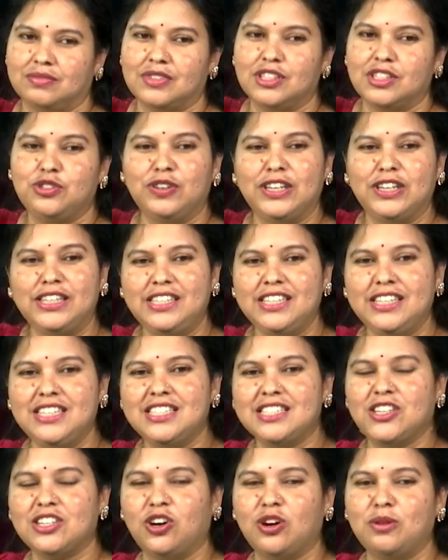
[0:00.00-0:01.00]
20 is
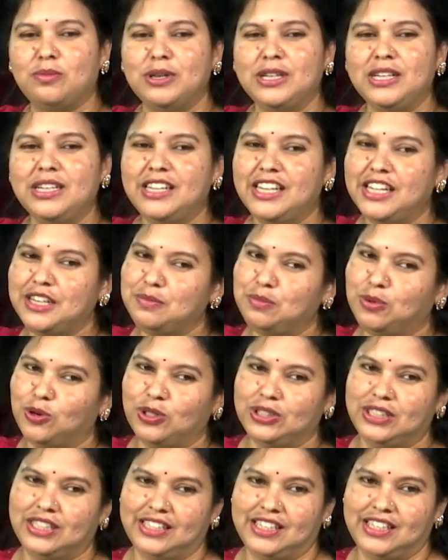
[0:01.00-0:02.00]
common in
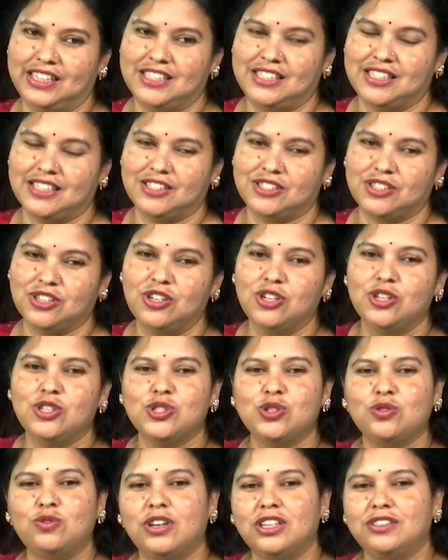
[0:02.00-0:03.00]
both the cases.
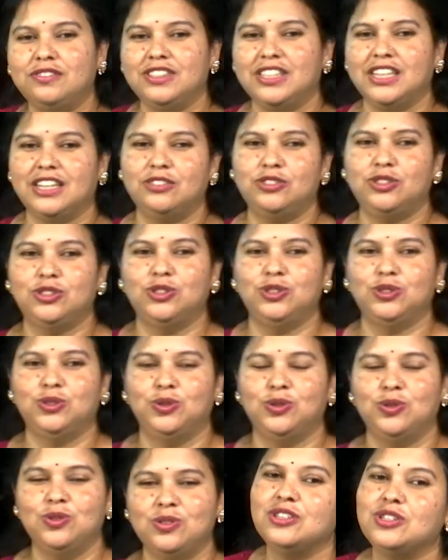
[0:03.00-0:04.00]
So, what we have to
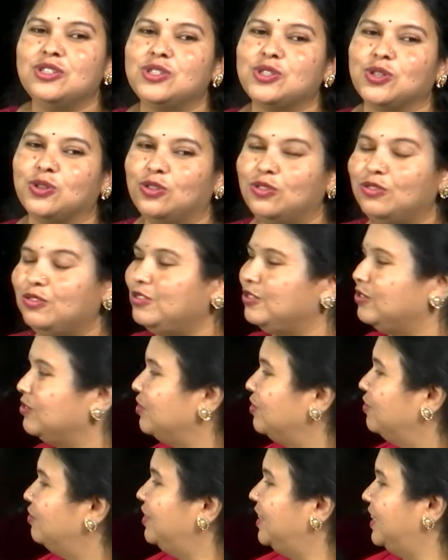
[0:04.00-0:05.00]
do? So,
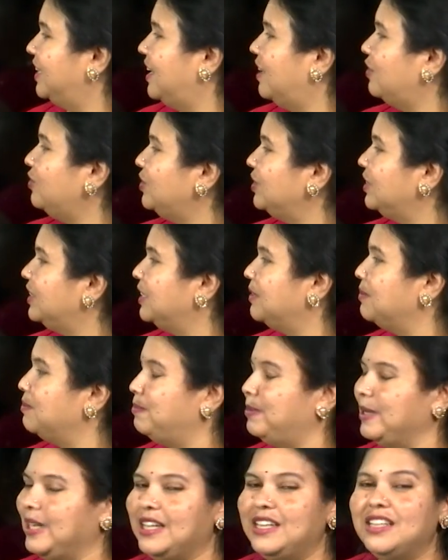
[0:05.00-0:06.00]
we have to
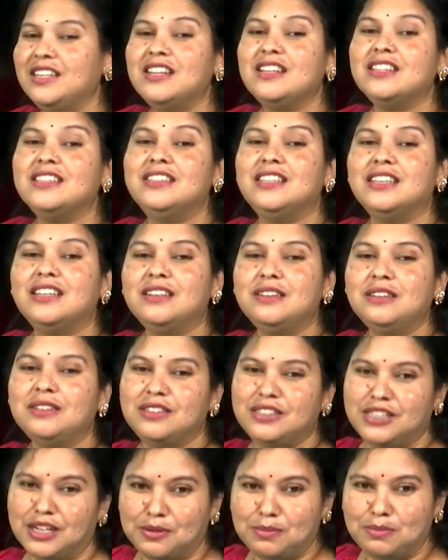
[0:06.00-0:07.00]
compare the
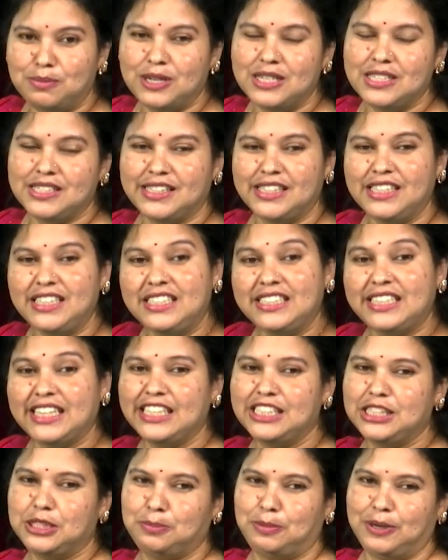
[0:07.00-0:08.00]
numbers in
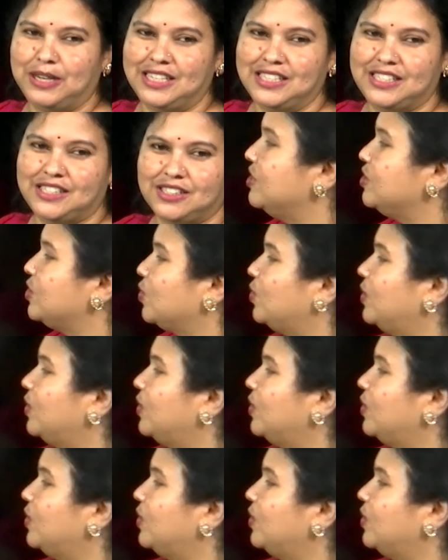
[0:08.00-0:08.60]
10th place. So,